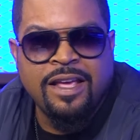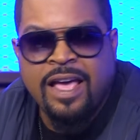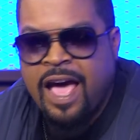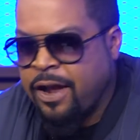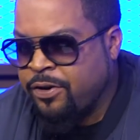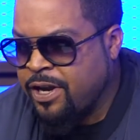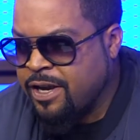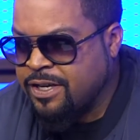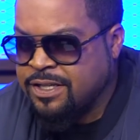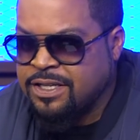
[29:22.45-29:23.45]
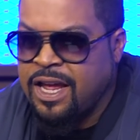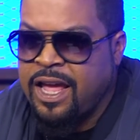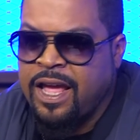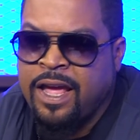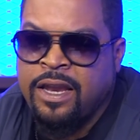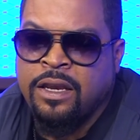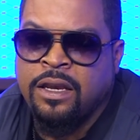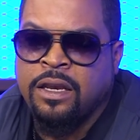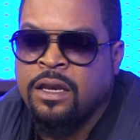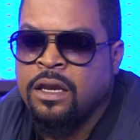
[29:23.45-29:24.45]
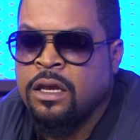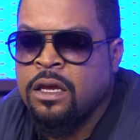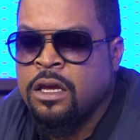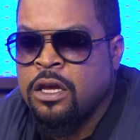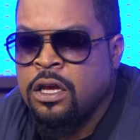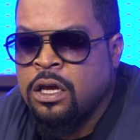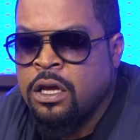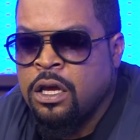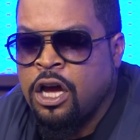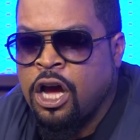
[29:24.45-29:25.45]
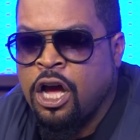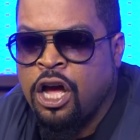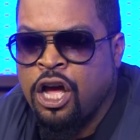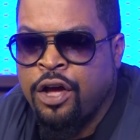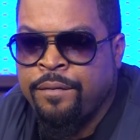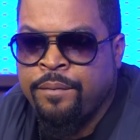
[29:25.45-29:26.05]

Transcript: I don't understand a